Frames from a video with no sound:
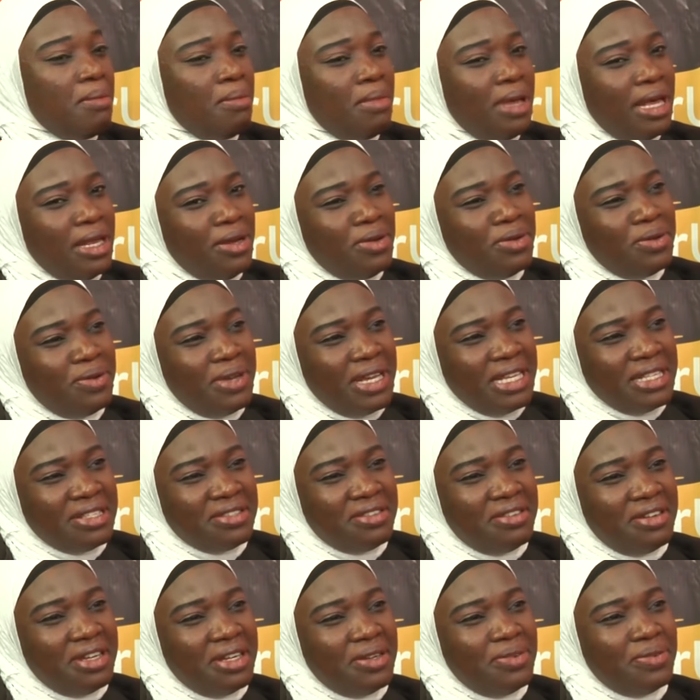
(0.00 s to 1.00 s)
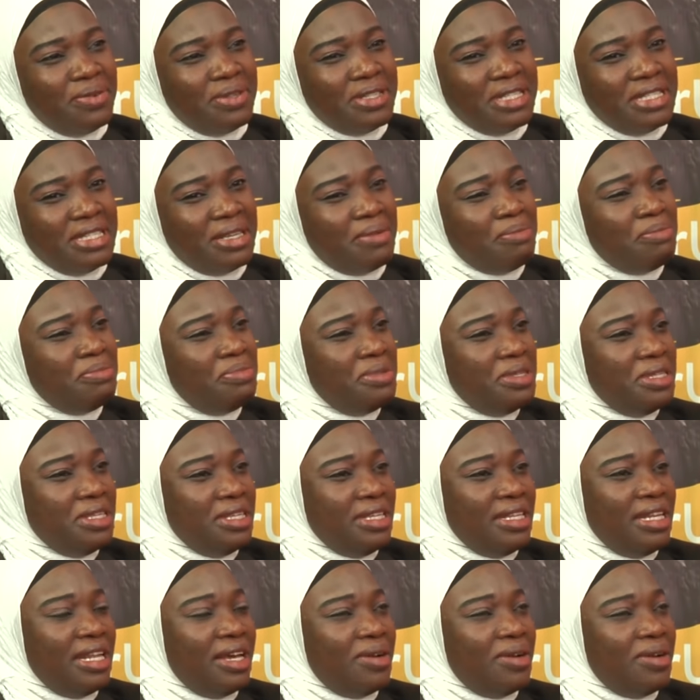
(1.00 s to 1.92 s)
My lowest grade was a B.